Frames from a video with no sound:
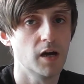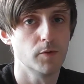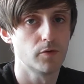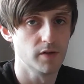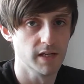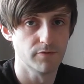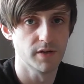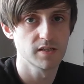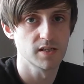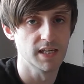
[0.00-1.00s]
I'm not really
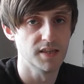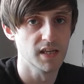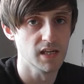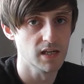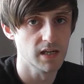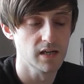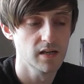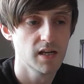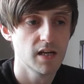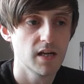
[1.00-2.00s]
interested in the uh,
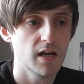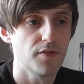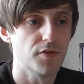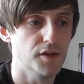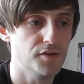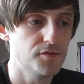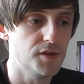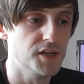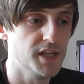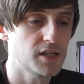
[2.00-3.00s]
the
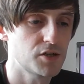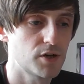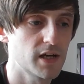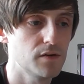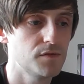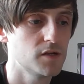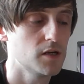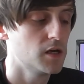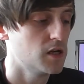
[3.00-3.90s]
the disc drives